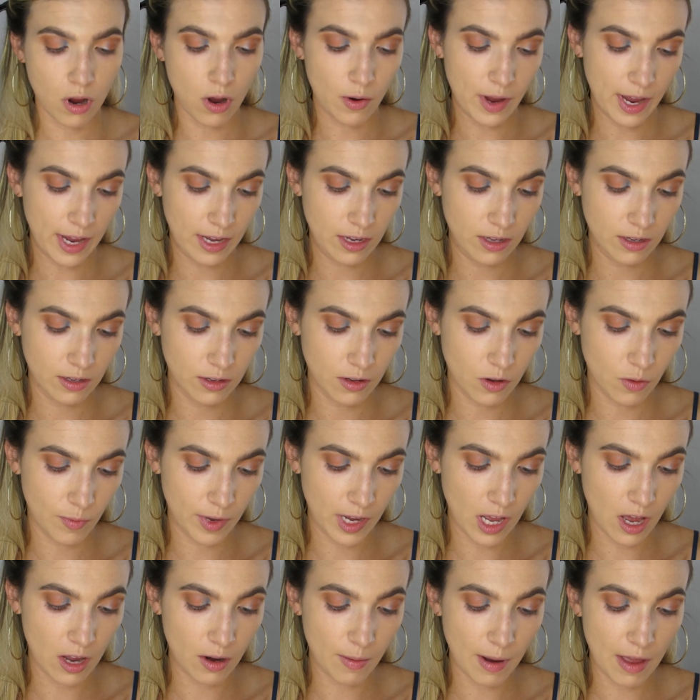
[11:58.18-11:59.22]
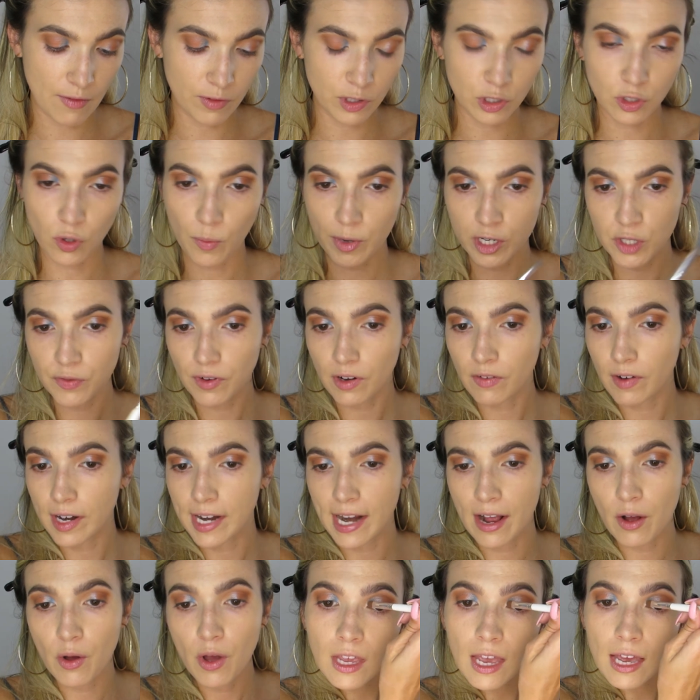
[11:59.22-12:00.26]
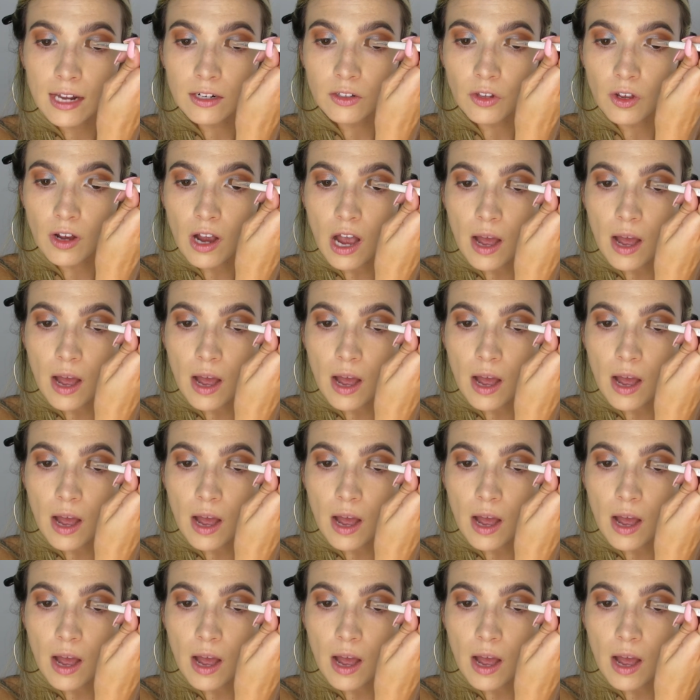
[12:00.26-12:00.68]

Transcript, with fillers: okay, oh my God, I'm having so much fun right now. And look,